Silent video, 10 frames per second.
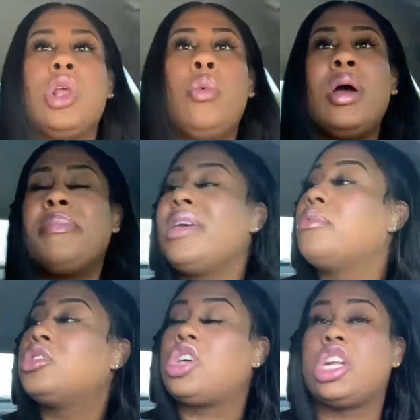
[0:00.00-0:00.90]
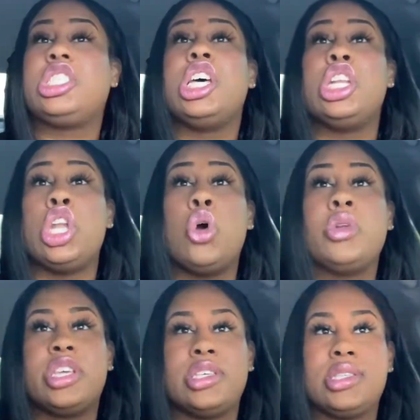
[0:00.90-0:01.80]
when people start to
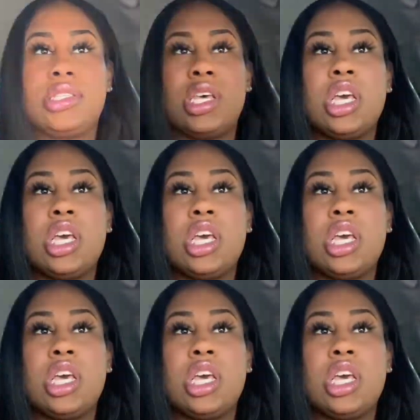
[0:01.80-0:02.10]
notice